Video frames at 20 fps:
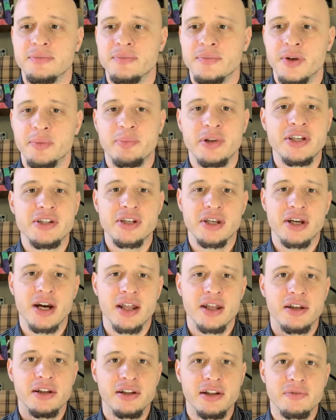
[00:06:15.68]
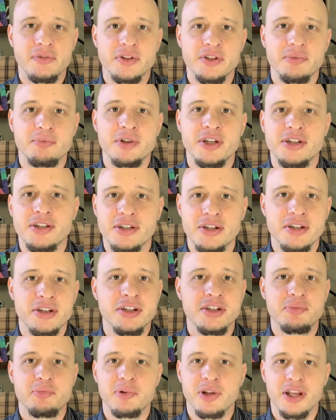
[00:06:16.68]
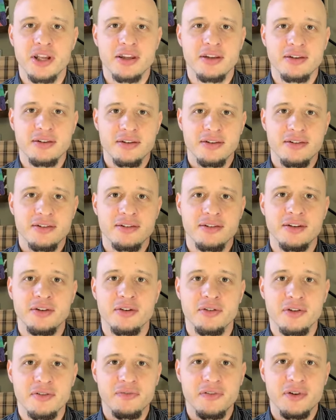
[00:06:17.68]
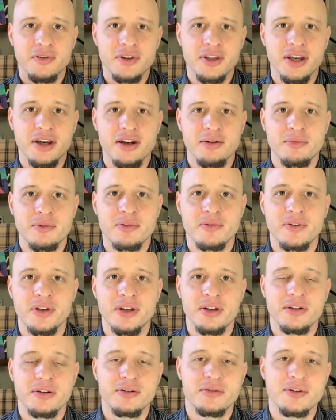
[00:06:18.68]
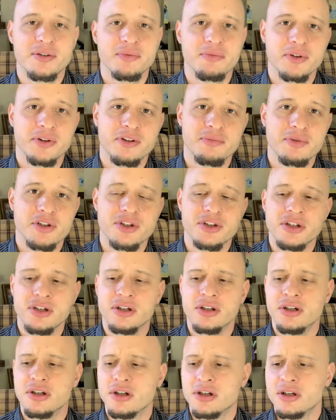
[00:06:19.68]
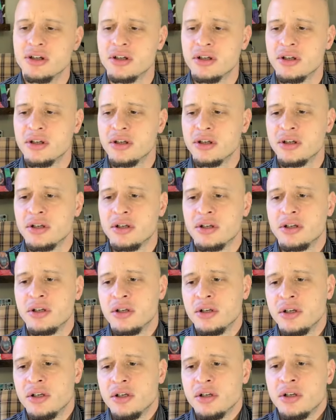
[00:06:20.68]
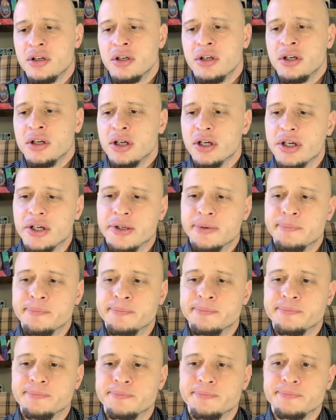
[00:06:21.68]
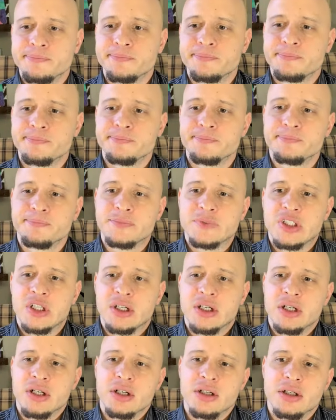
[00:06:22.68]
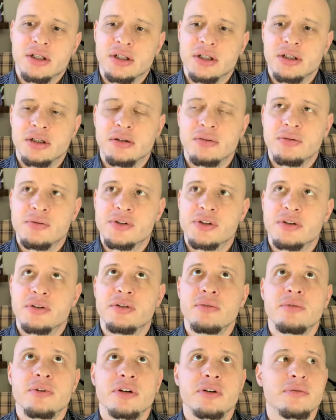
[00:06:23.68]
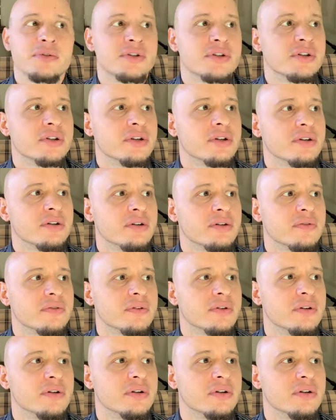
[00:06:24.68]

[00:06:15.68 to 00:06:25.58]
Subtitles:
the pizza guy that delivers the pizza, and he's playing, you know, the Filthy Animal video with the machine gun. What was the other one I was thinking of?